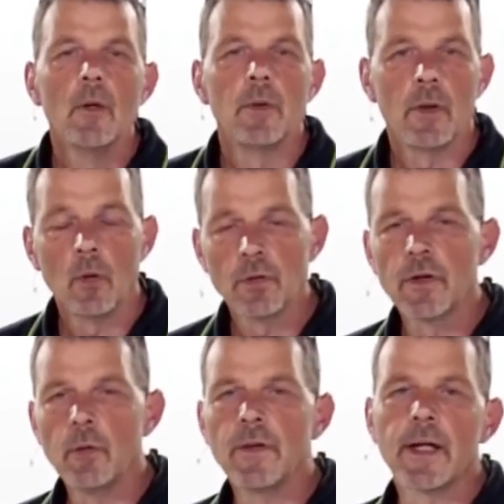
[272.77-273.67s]
But
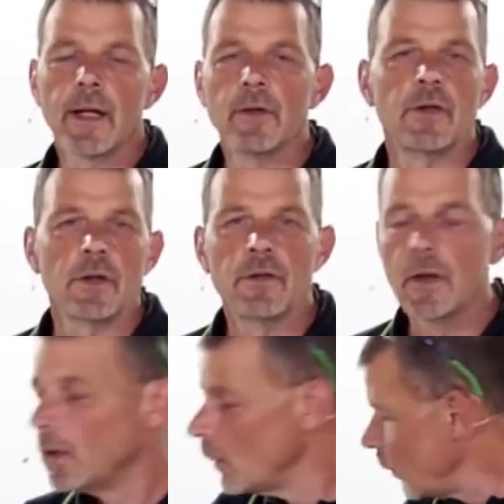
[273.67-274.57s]
also with the KS60,
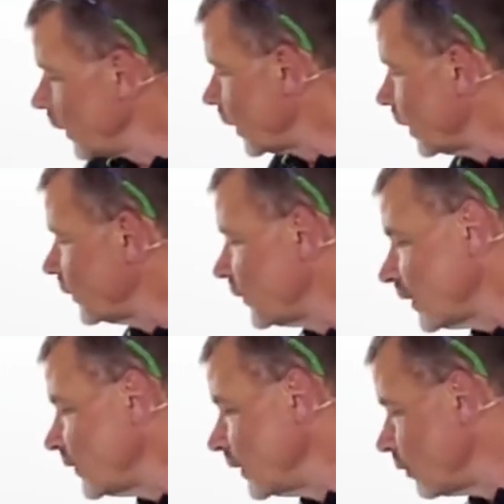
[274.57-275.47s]
we can go to
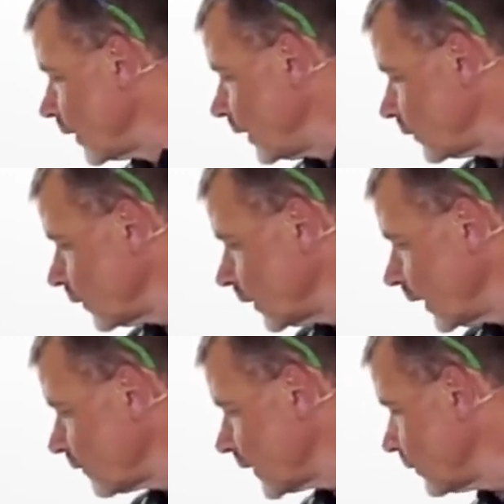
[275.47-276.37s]
60 degrees on the
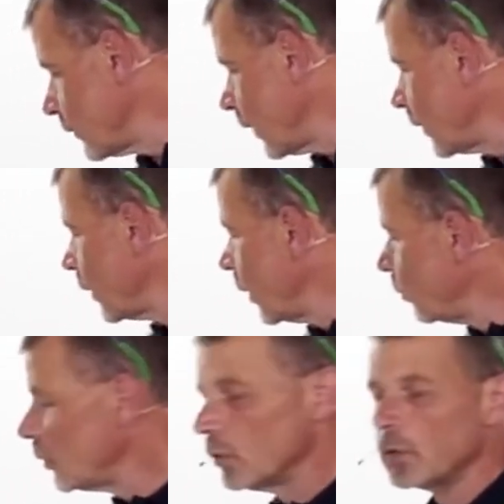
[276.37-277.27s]
left-hand side,
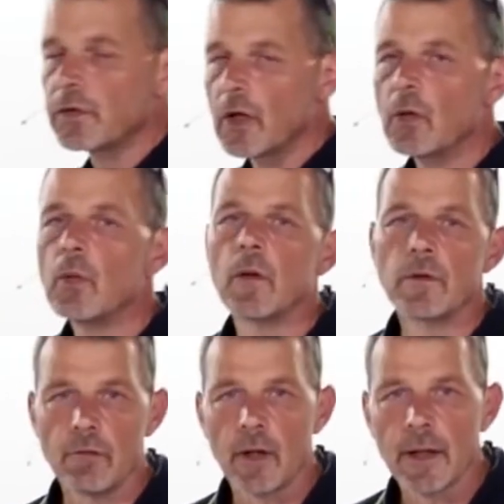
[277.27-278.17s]
but also on the
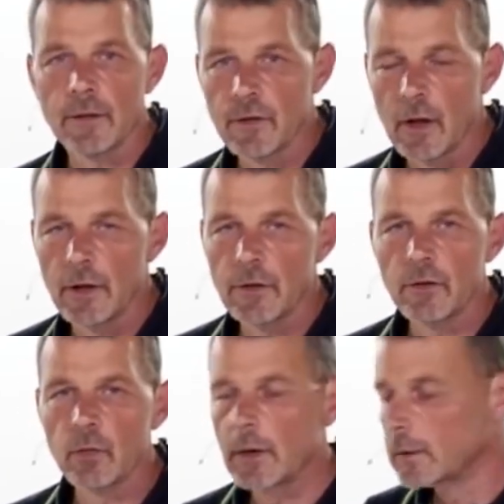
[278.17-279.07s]
right-hand side
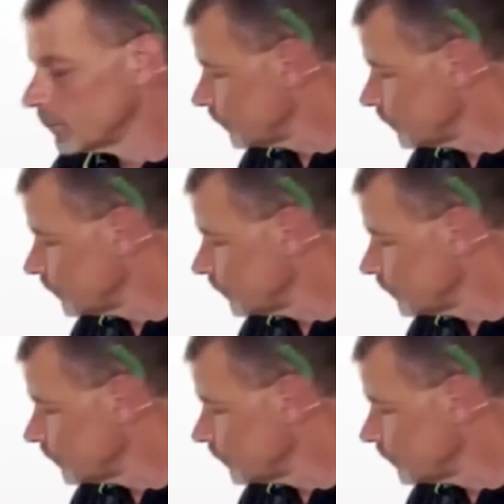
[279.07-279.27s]
as well.